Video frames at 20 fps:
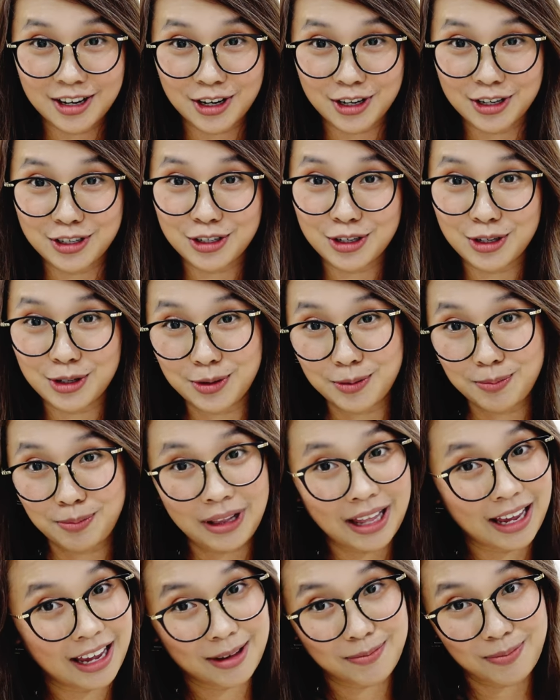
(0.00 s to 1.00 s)
her new
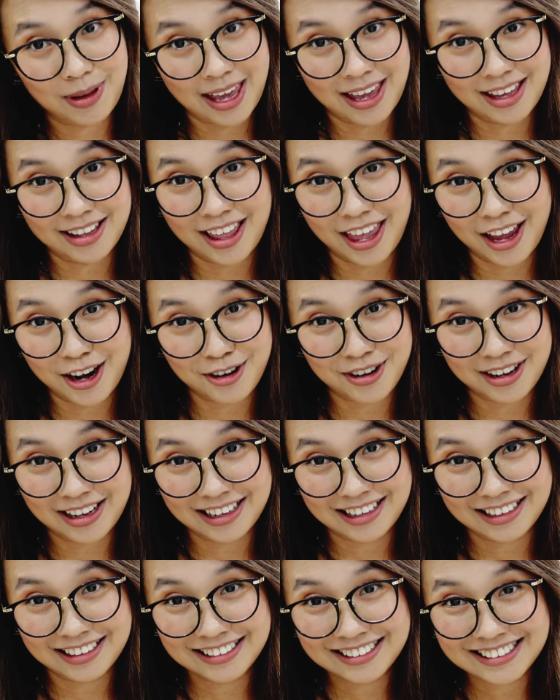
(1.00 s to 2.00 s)
playpen
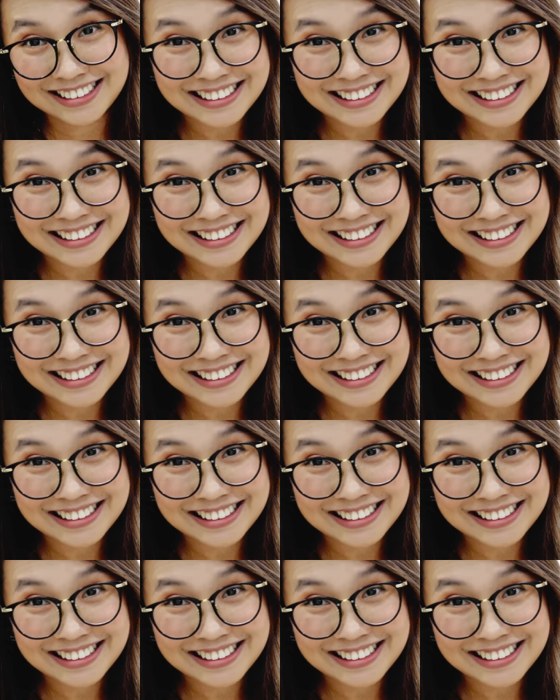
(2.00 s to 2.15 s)
area.